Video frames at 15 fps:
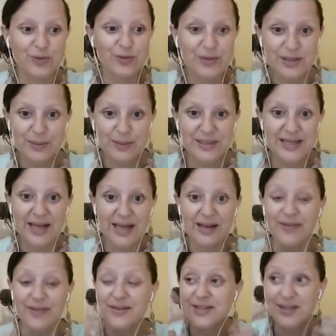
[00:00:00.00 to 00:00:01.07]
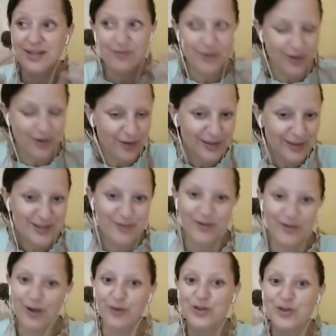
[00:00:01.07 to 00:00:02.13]
that we tell, and this is regardless of
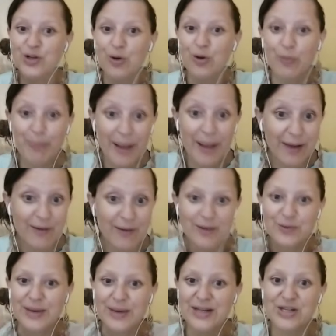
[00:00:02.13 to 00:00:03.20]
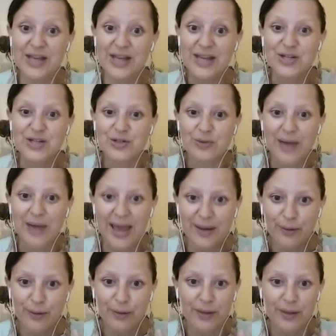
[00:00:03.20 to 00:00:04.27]
culture or background or education or
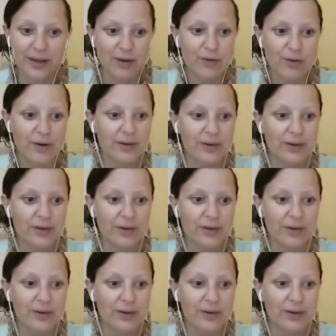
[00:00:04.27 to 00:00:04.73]
anything, you know.